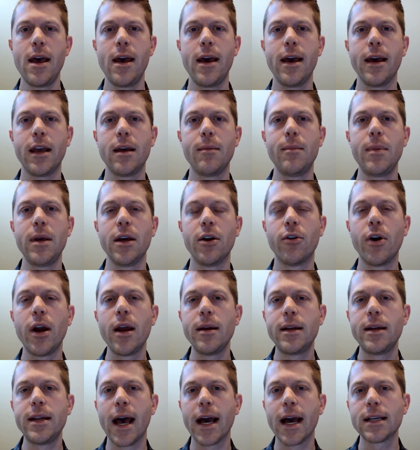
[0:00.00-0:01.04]
It can be a
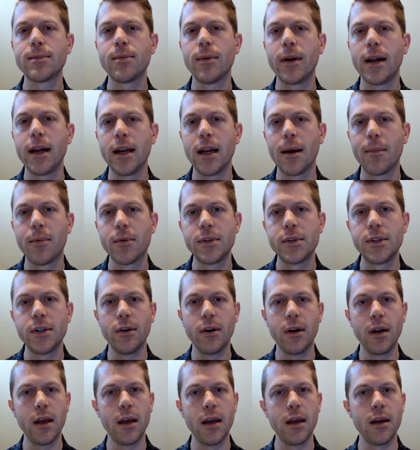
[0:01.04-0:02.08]
great tax planning
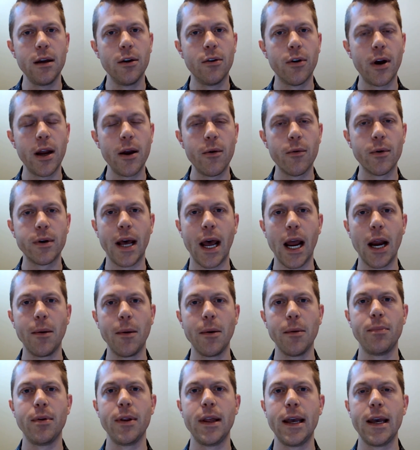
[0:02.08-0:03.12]
opportunity, great
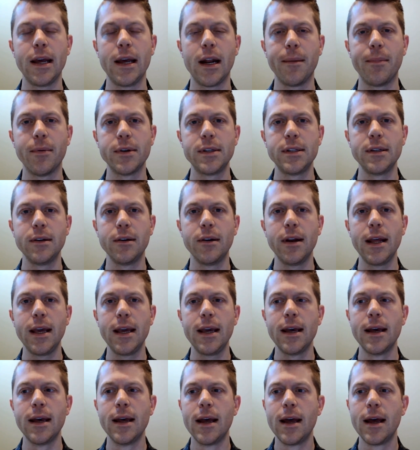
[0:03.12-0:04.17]
retirement plan
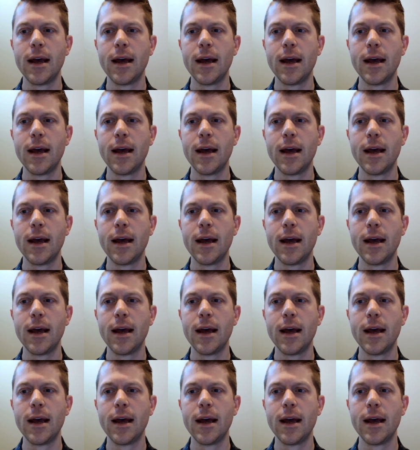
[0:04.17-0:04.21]
opportunity,